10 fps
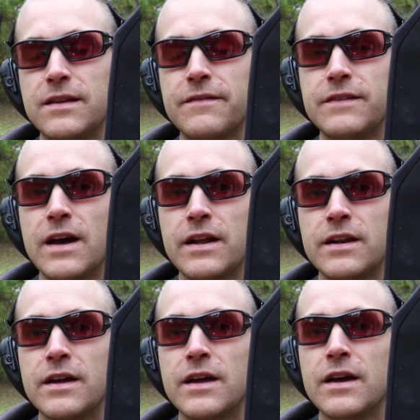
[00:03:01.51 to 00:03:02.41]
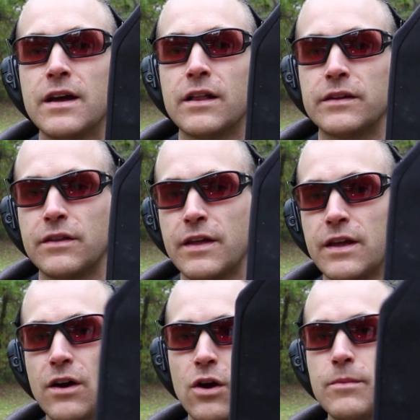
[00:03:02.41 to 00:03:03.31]
left on it. I'd like to
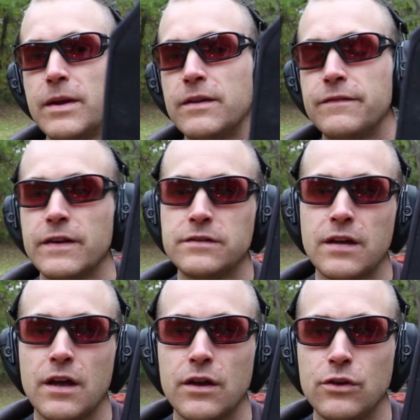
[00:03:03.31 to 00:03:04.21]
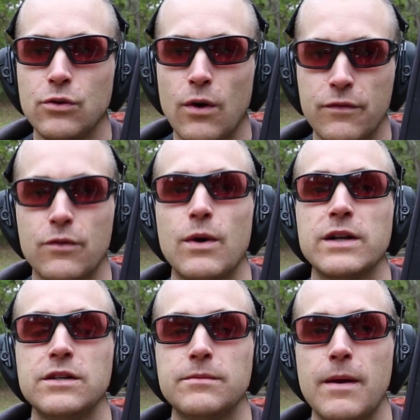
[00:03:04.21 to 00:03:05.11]
thank RMA Defense, you all for
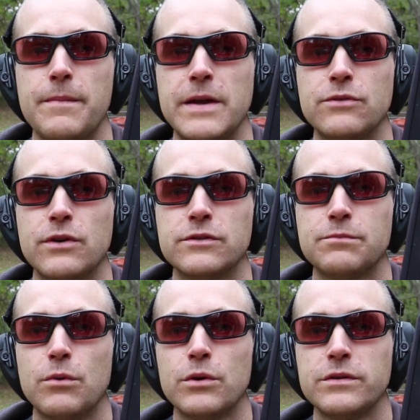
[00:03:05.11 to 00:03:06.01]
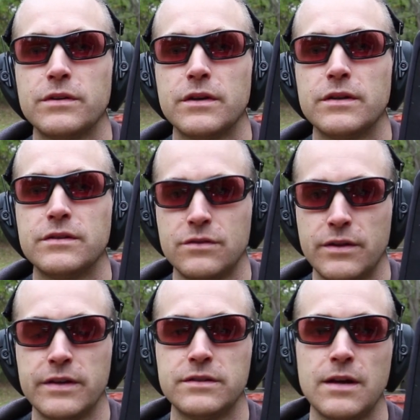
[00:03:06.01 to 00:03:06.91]
watching, and my Patreon supporters. Until
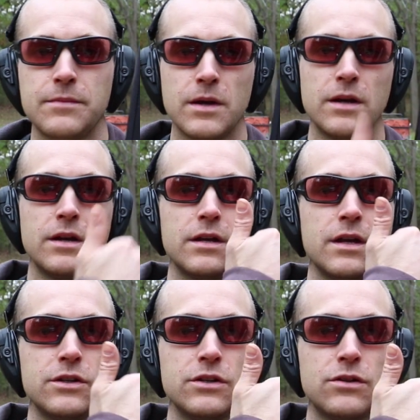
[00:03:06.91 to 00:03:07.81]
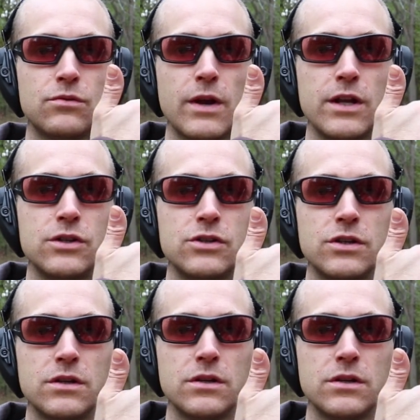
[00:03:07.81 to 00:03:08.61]
next time, catch you at the range.